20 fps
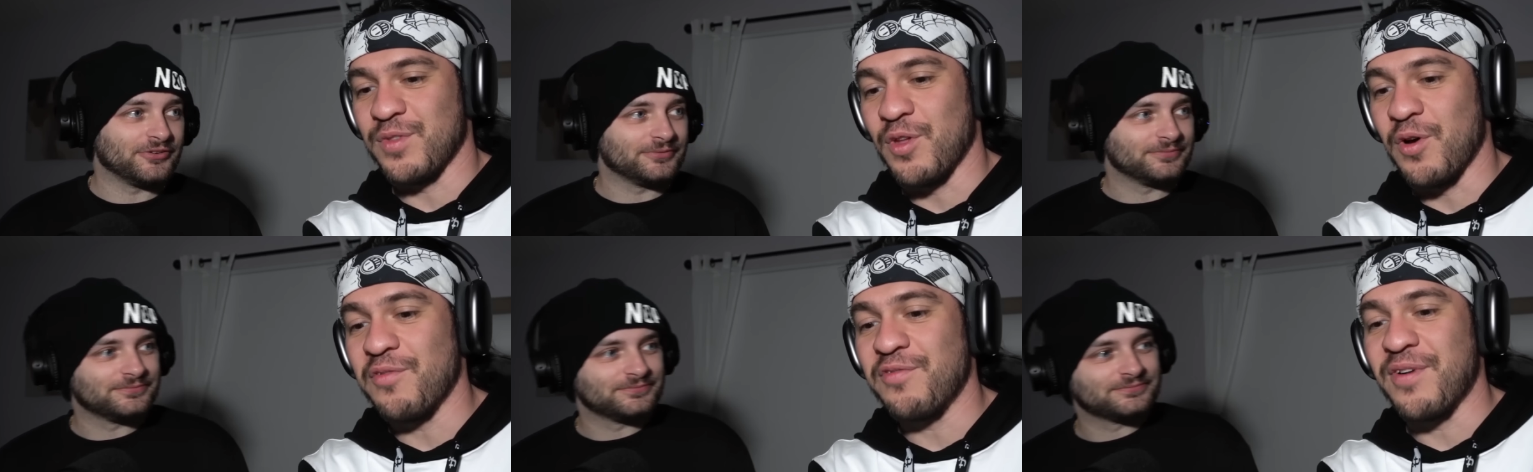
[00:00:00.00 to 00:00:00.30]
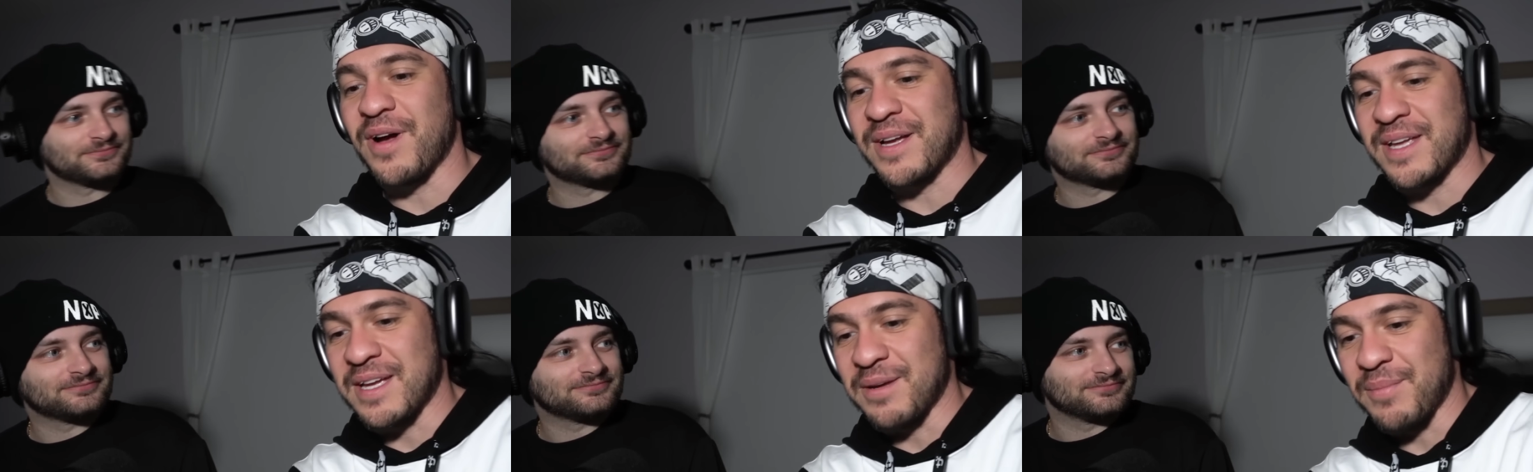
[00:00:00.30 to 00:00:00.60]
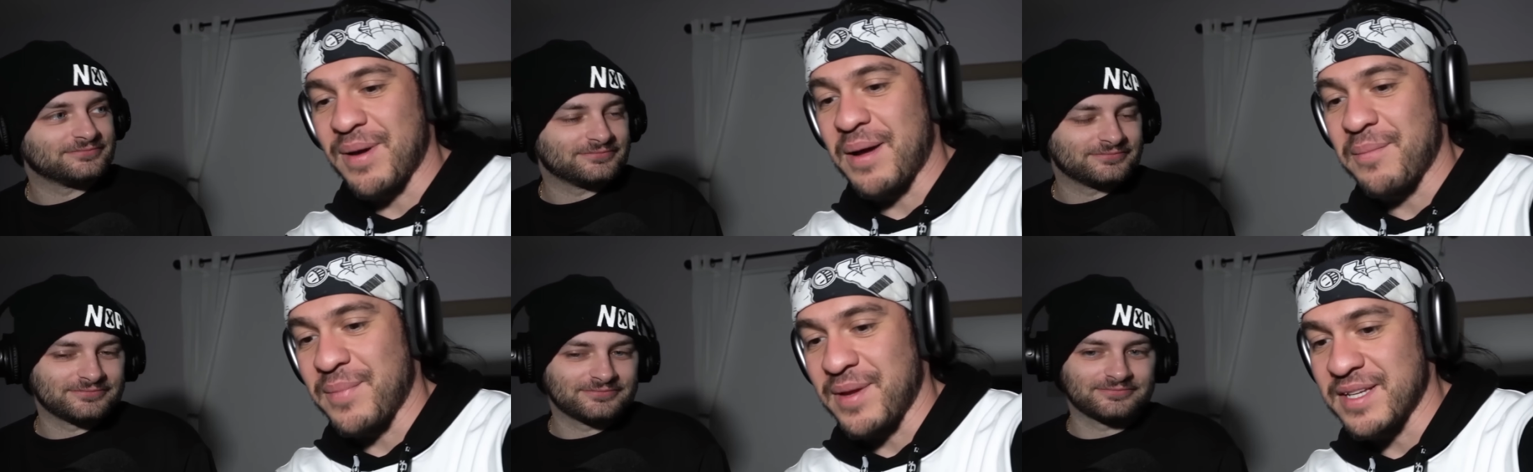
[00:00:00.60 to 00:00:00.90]
Speaker 1: No fucking
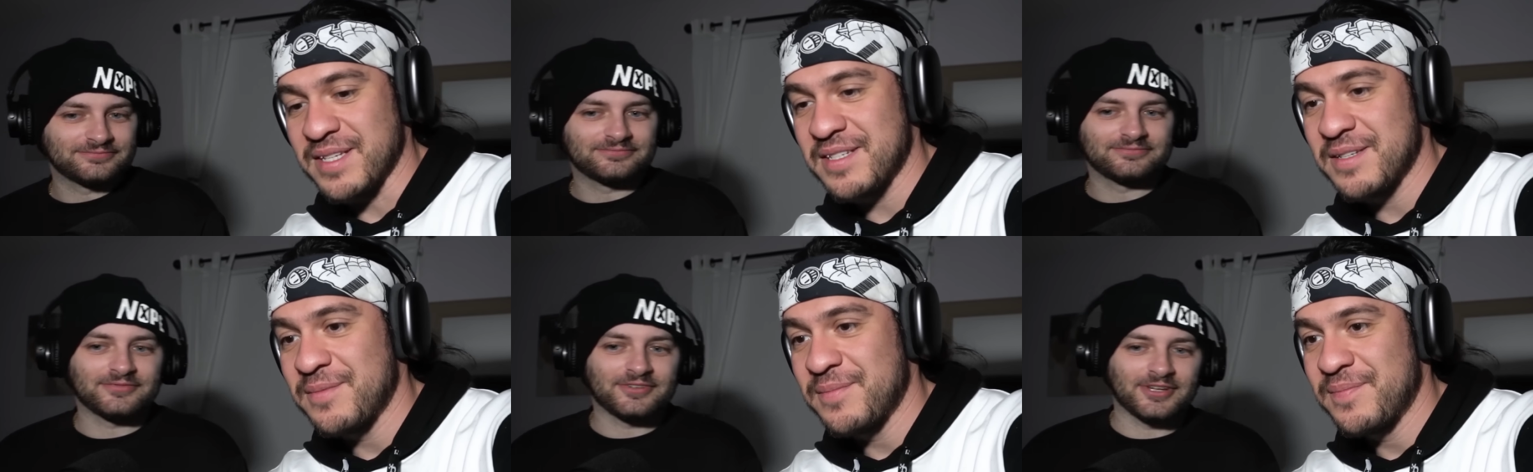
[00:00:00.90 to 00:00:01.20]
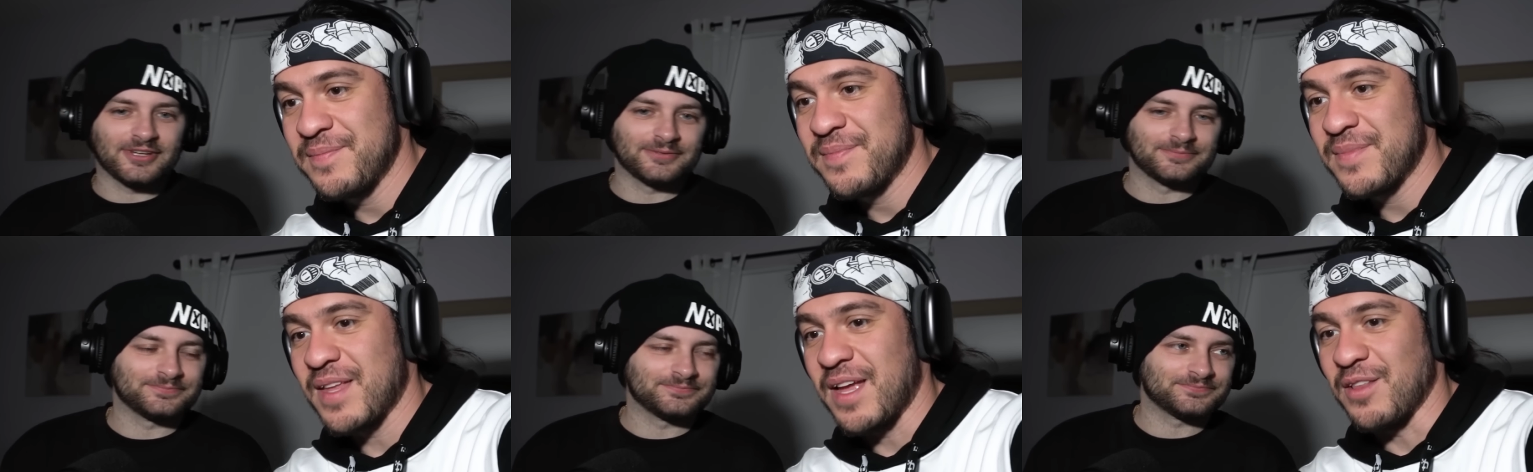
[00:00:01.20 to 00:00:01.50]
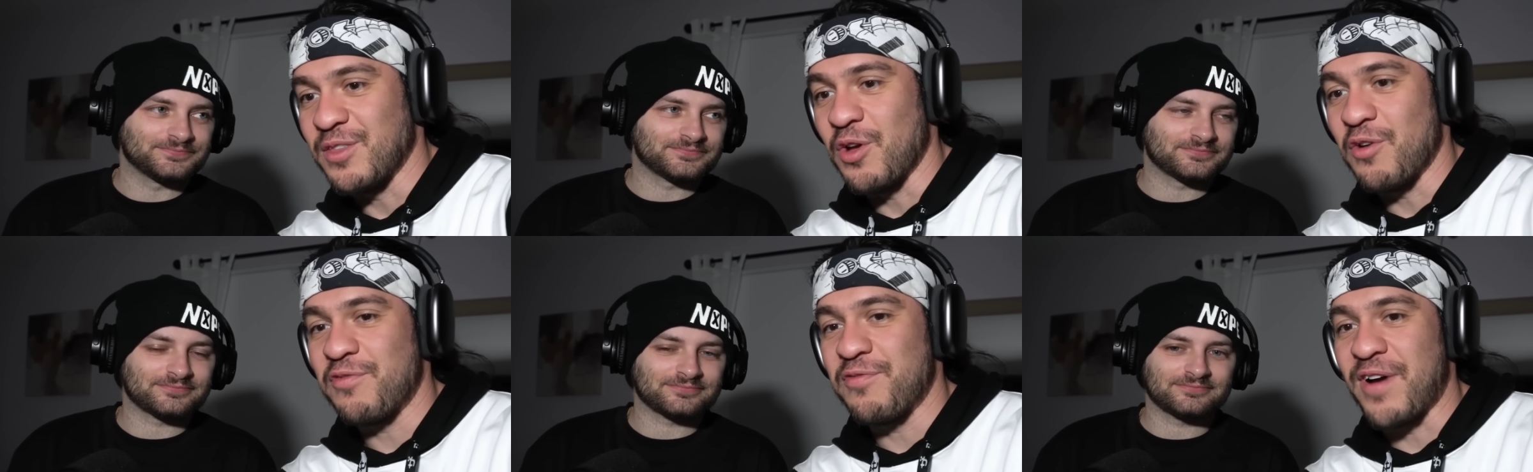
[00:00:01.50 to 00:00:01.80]
mames. Yeah.
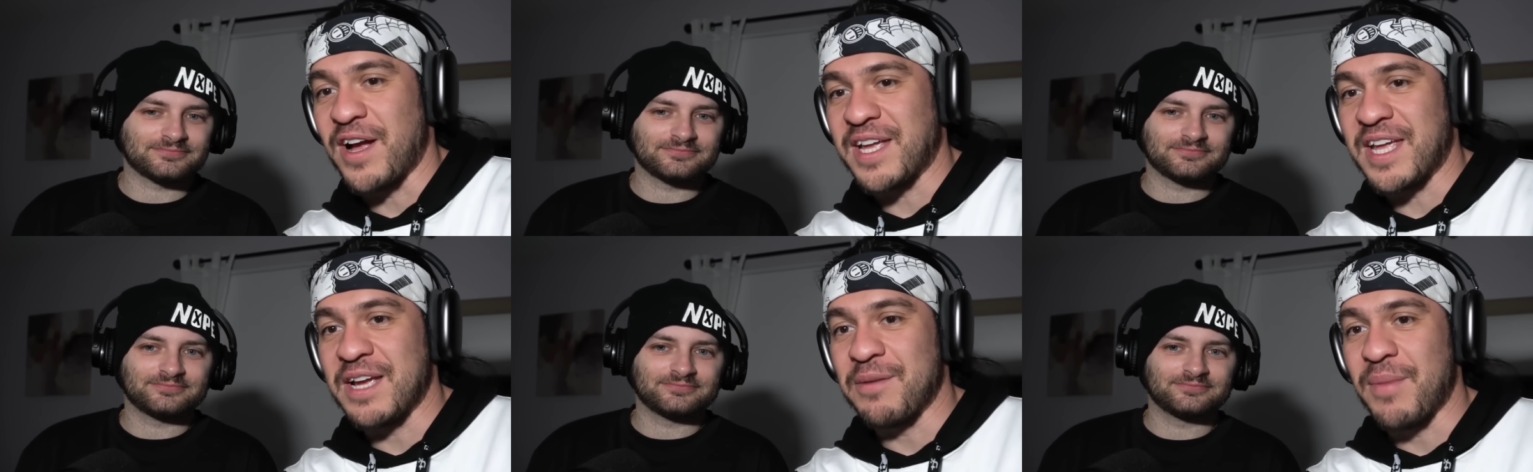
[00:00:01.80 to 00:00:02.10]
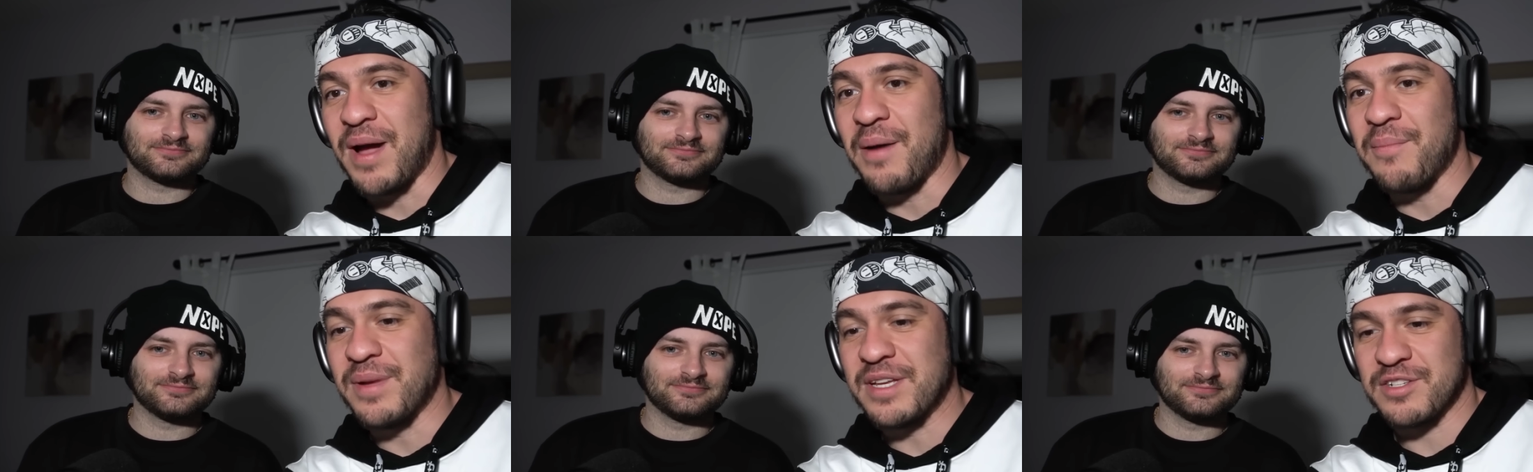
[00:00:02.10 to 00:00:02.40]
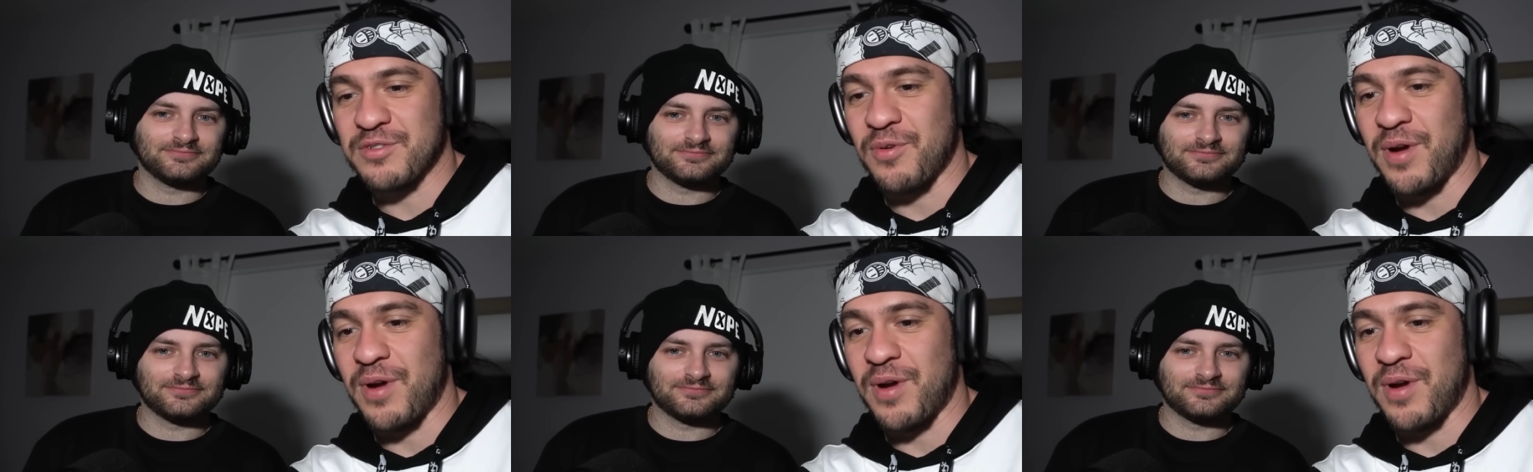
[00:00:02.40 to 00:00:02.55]
No fucking mames